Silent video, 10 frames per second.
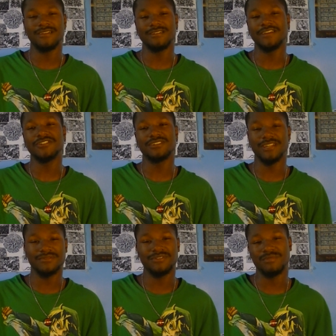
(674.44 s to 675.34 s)
They should
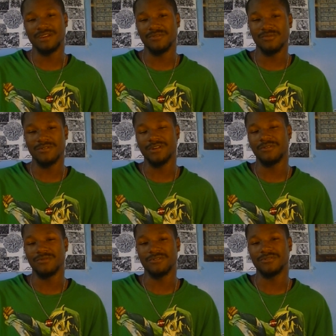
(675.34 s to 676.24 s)
definitely make a
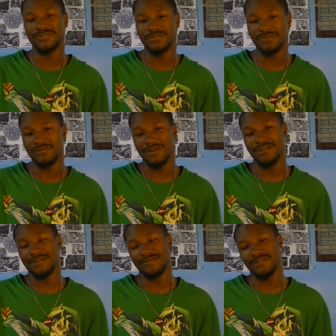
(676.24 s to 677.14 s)
Wario World too
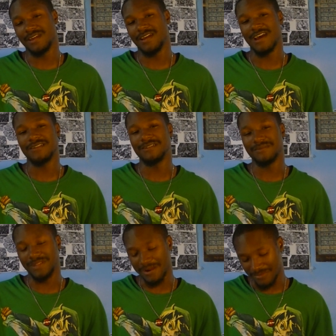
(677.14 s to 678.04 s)
for that. I
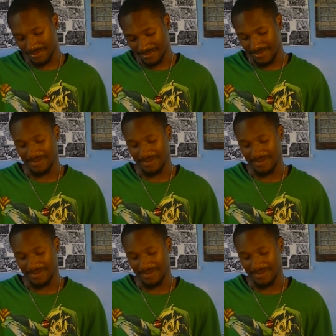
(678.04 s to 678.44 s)
love that one.